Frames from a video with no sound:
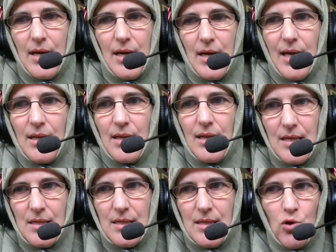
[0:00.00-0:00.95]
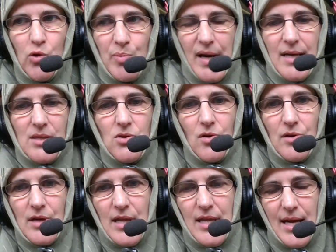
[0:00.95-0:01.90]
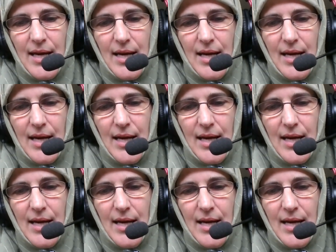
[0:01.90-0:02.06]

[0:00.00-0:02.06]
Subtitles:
And this is all based on their